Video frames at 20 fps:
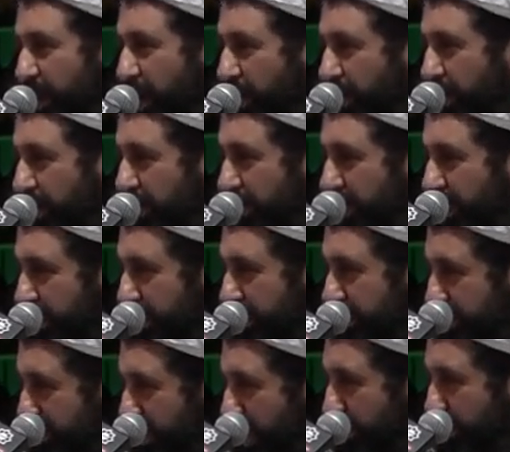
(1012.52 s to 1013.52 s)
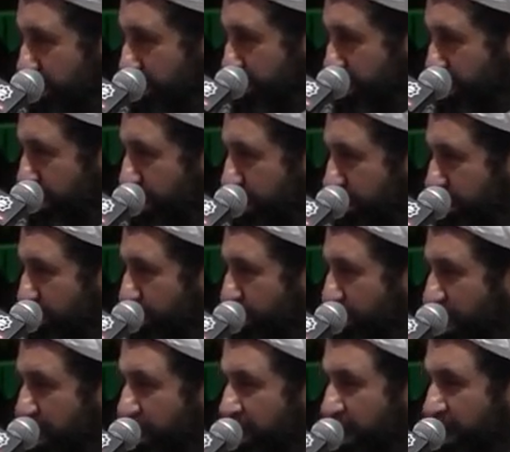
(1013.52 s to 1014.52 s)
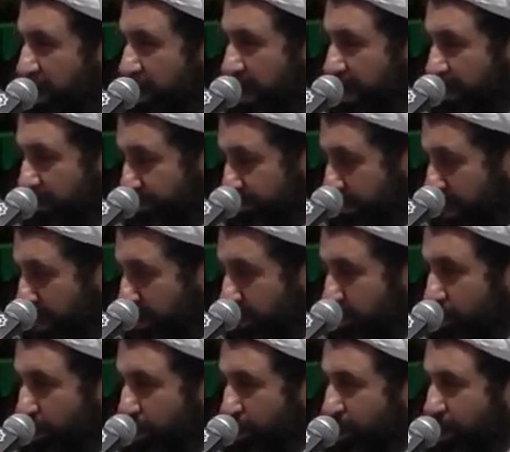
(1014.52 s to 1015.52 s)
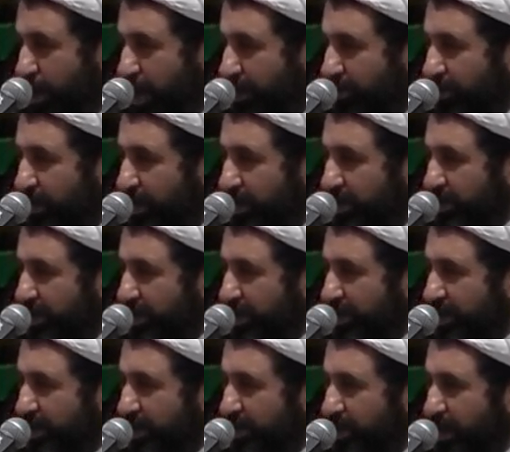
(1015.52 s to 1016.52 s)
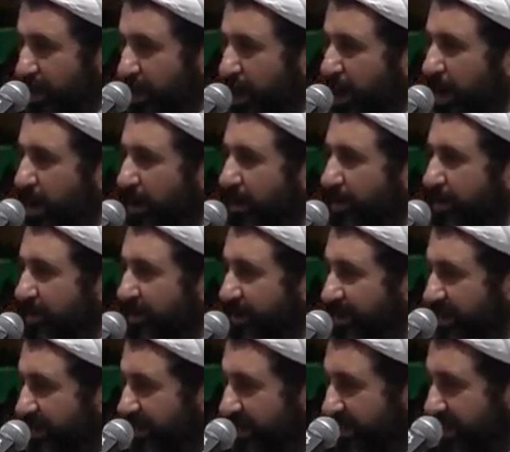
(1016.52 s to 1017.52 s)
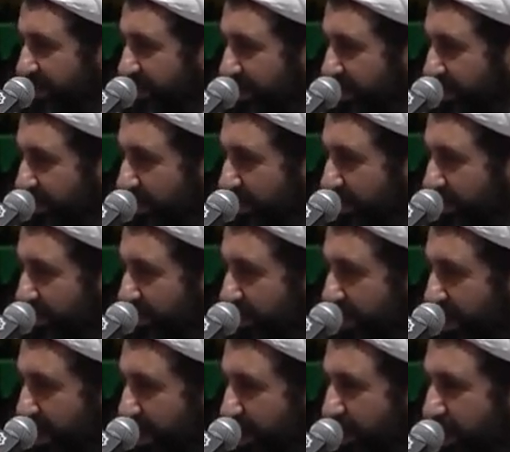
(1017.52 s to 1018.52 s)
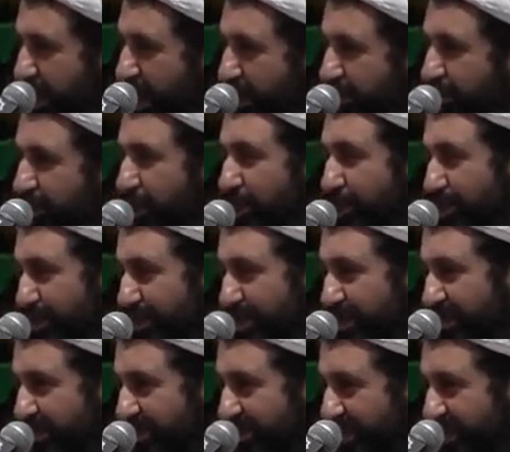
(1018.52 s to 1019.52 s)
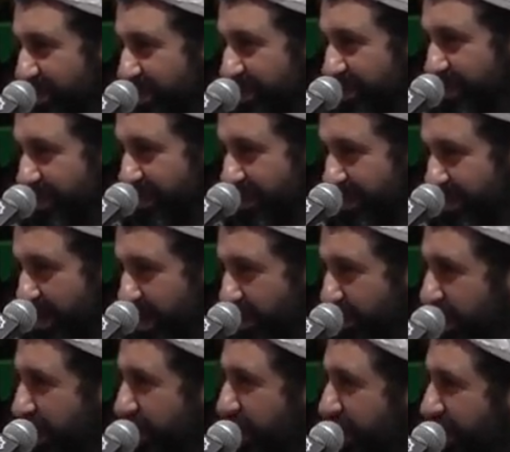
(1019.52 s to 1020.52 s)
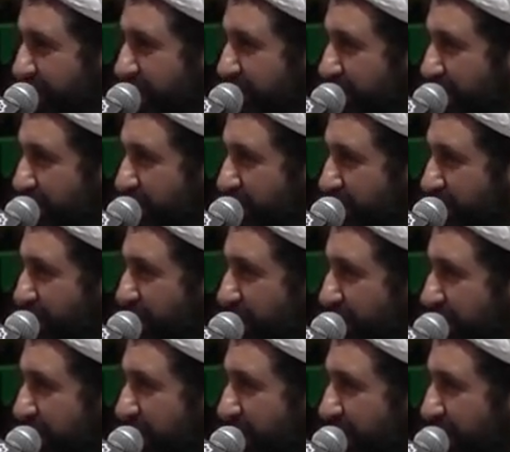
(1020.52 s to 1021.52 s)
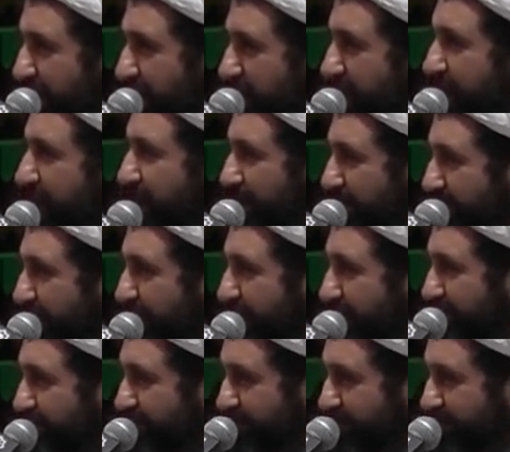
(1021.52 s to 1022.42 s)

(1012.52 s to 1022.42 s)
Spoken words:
how can I stop calling you while I have found your love exists in my heart? I love you. How can I stop calling someone that I love?